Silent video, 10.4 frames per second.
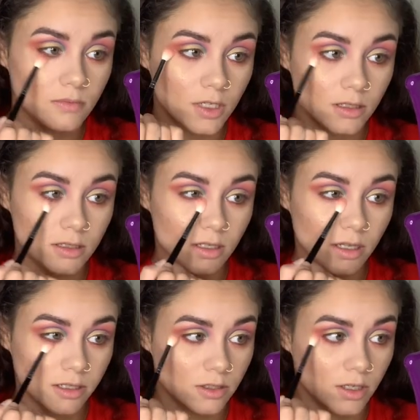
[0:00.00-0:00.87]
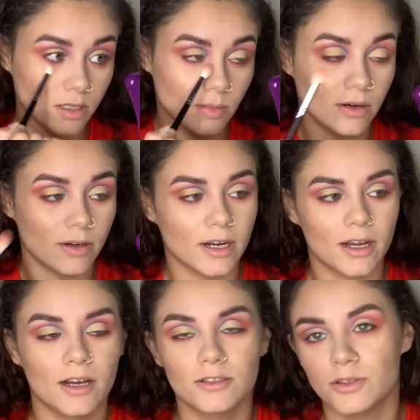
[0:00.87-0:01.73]
I'd still like to try them out, and I
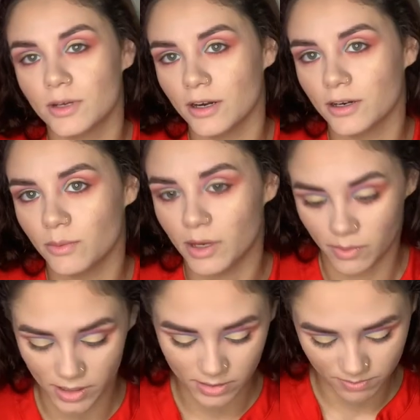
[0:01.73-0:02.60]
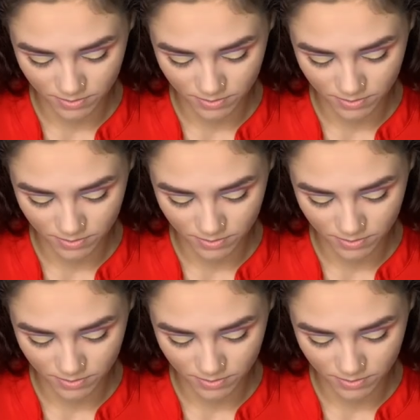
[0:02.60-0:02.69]
got too carried away when I